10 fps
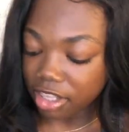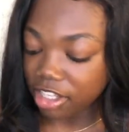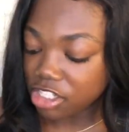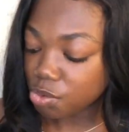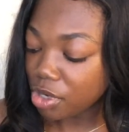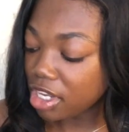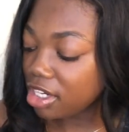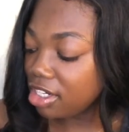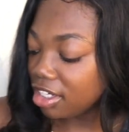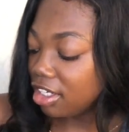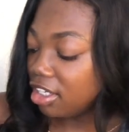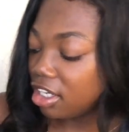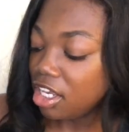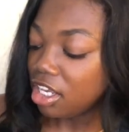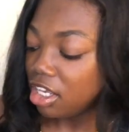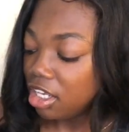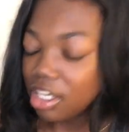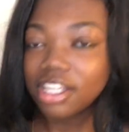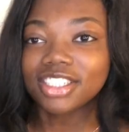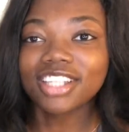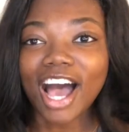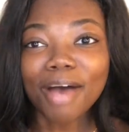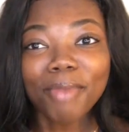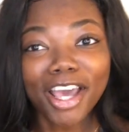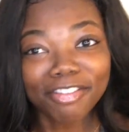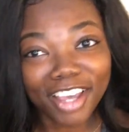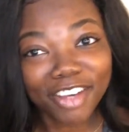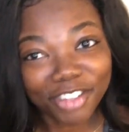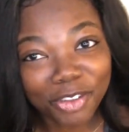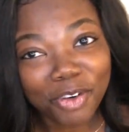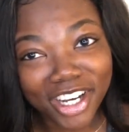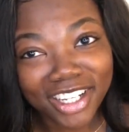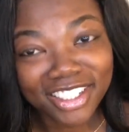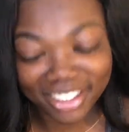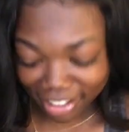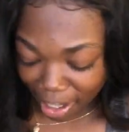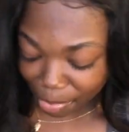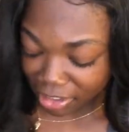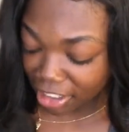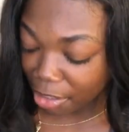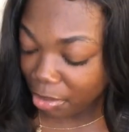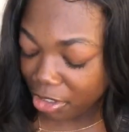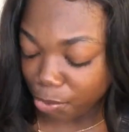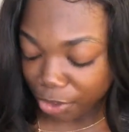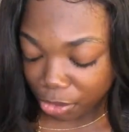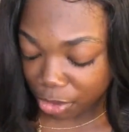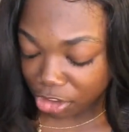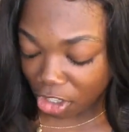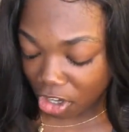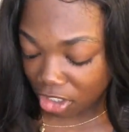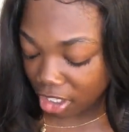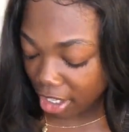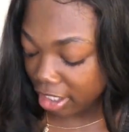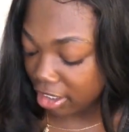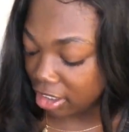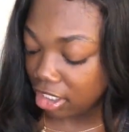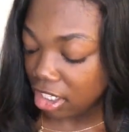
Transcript: This one is not my favorite one. I'm just gonna be real with y'all. Like,